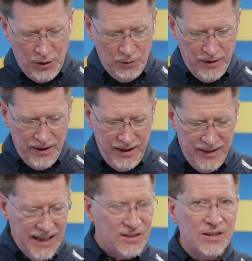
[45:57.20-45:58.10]
And so
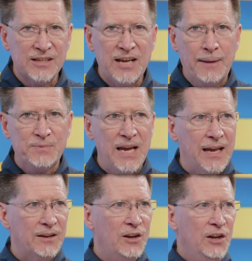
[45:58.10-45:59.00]
that's in the top
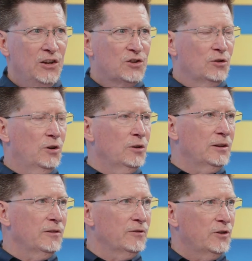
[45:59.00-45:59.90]
10. So
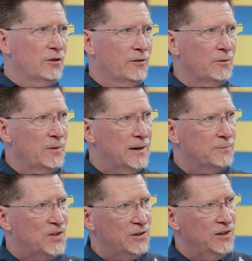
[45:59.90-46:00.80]
don't ever let
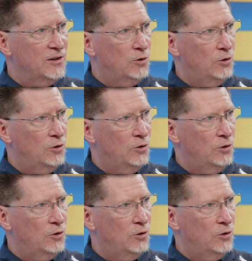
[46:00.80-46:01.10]
them tell you that